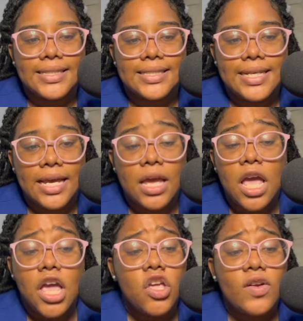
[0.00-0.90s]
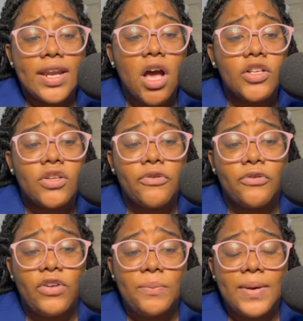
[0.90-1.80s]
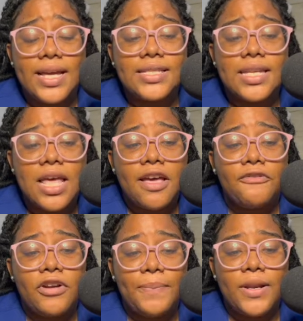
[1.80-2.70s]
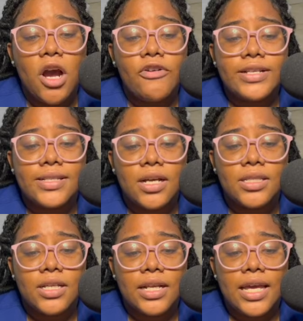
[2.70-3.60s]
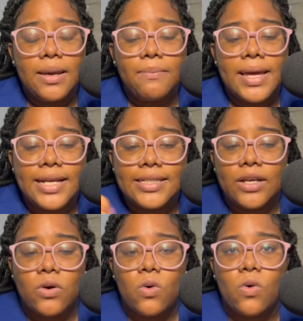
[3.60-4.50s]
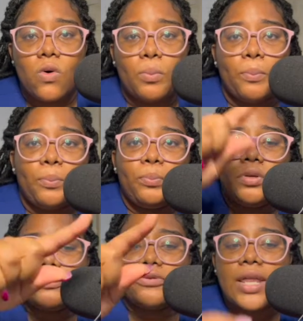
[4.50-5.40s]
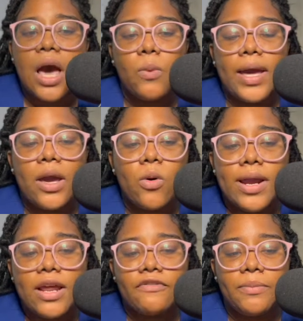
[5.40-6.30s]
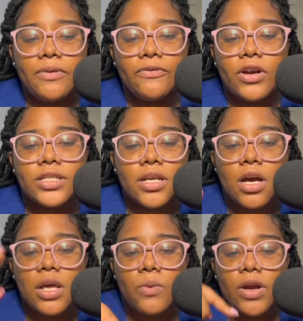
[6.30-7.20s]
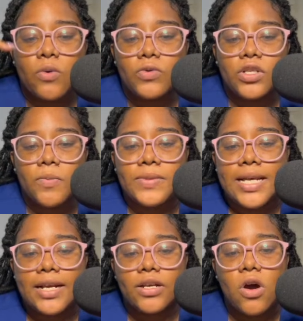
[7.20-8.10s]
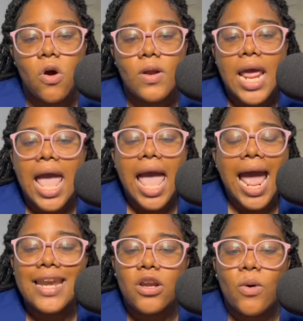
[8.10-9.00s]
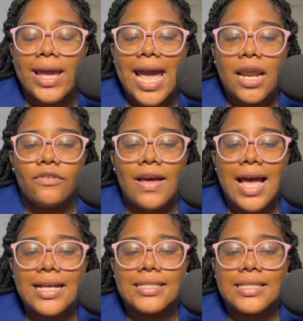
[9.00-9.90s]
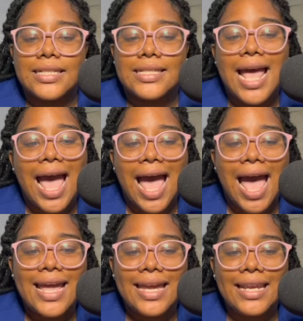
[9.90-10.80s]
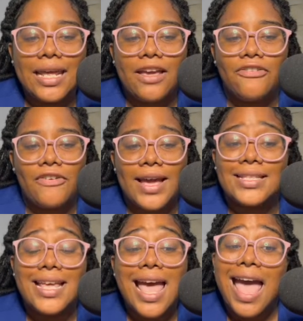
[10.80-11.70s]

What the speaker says: sake. You can also flip it. Flipping horizontally makes it go poof that way, or you can flip it vertically where it goes upside down, and now it kind of has this hanging effect.